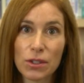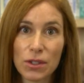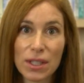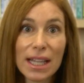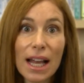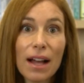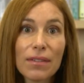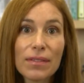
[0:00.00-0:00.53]

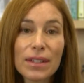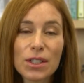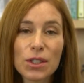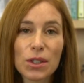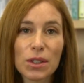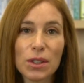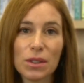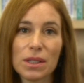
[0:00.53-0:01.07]
yourself that
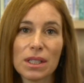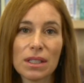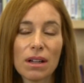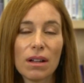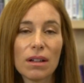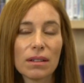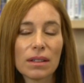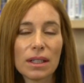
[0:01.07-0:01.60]
you're gluten
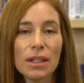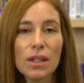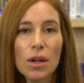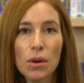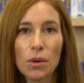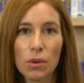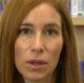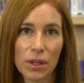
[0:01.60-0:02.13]
intolerant,
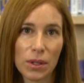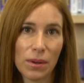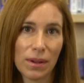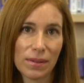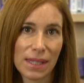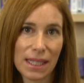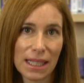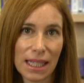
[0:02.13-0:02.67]
or you
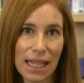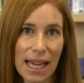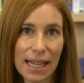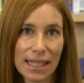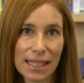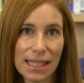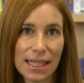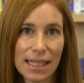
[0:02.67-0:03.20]
have
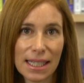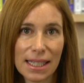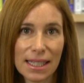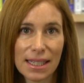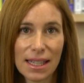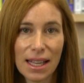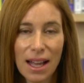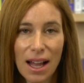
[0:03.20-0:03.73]
celiac disease.